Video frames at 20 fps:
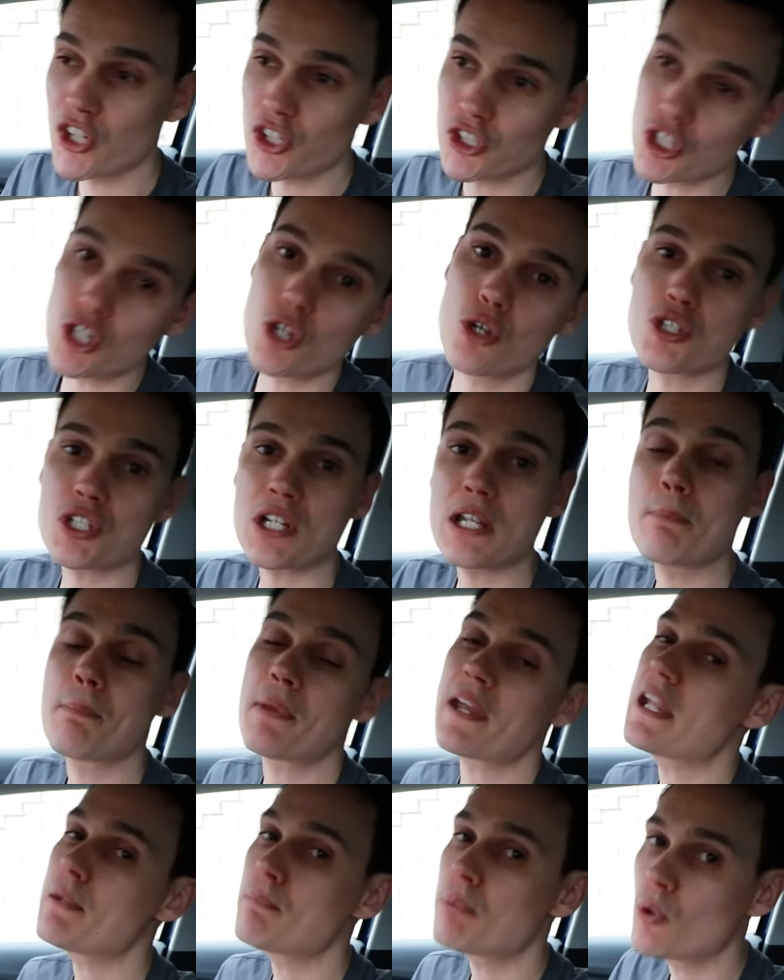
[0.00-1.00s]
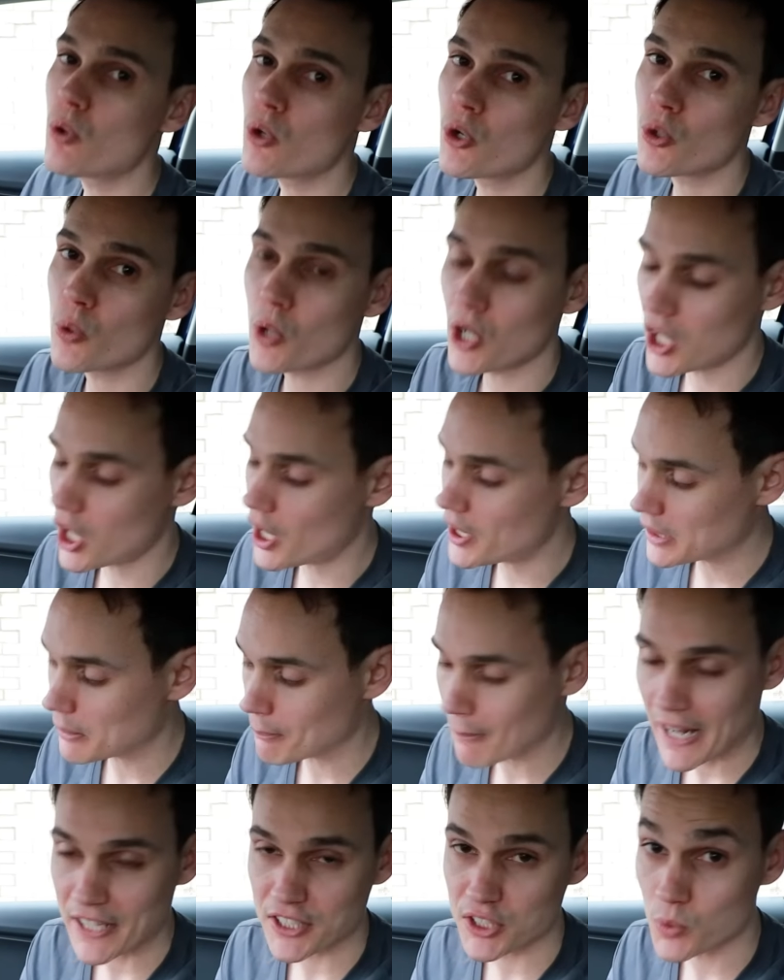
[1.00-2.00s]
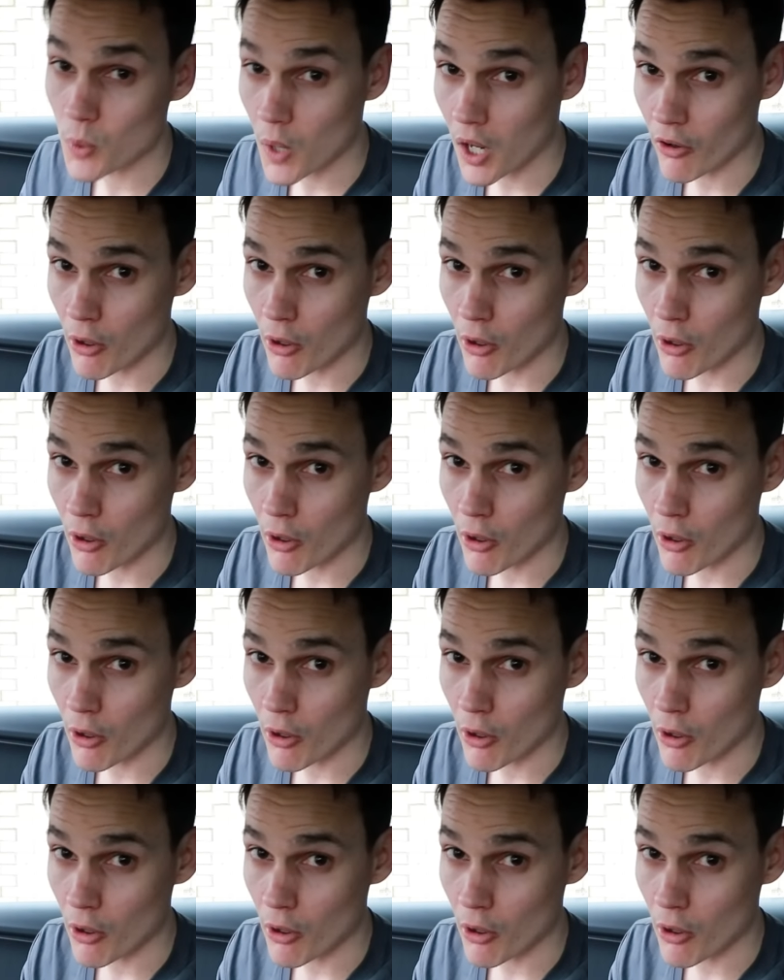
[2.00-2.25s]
usually people who are learning manual